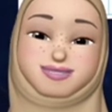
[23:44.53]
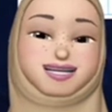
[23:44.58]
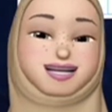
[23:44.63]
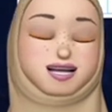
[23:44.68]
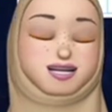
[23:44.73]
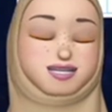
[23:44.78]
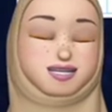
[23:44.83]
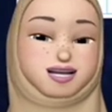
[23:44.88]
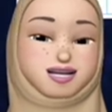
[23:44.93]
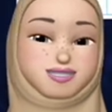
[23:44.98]

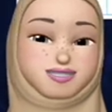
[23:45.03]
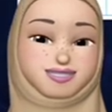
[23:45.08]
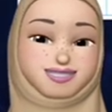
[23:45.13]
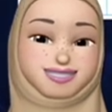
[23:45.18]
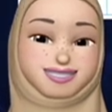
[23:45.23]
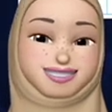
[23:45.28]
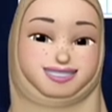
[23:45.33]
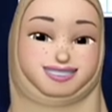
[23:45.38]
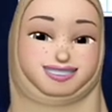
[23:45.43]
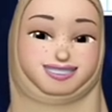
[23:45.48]
job
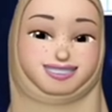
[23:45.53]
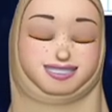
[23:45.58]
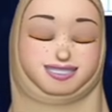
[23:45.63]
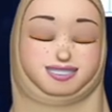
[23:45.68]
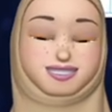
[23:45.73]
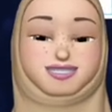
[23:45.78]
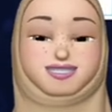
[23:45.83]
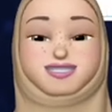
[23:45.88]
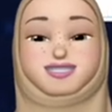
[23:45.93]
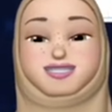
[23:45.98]

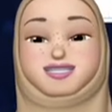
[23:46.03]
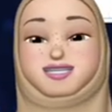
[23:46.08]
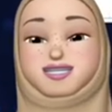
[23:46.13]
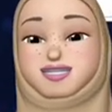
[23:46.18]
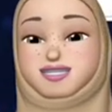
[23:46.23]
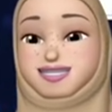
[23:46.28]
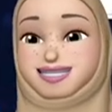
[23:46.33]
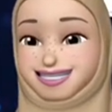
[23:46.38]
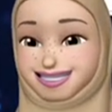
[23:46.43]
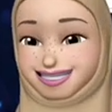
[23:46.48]
hierarchy in an
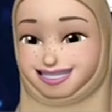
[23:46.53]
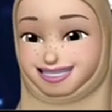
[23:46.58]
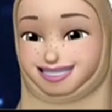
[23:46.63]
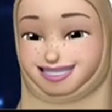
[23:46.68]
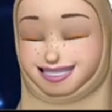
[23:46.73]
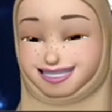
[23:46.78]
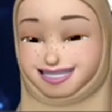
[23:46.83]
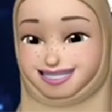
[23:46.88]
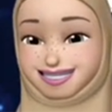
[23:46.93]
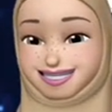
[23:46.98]

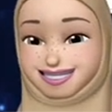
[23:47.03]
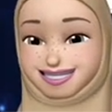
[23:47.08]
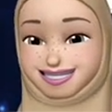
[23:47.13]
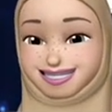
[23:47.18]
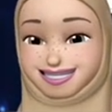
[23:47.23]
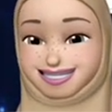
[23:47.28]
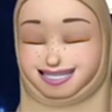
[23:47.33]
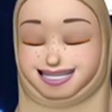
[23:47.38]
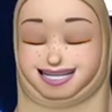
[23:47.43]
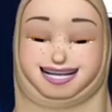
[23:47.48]
organization chart,